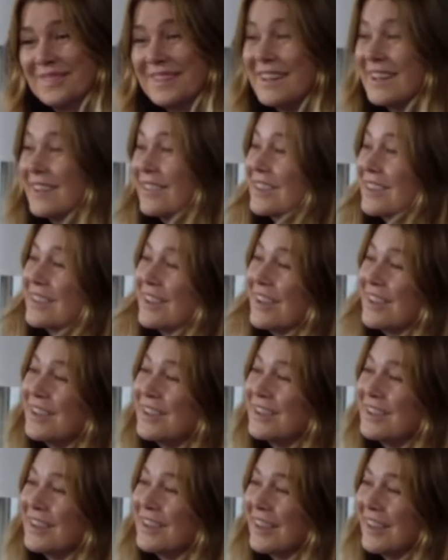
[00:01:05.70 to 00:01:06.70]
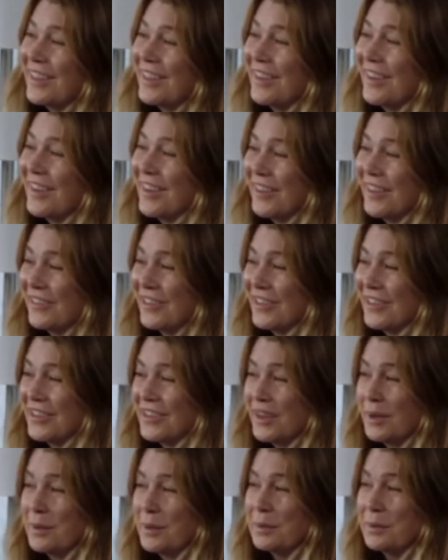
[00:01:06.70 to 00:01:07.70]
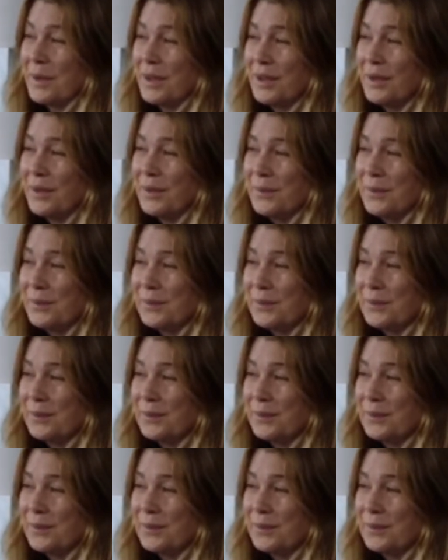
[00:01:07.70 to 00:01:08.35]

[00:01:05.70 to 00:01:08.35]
Did I ever tell you what I thought the first time I met you?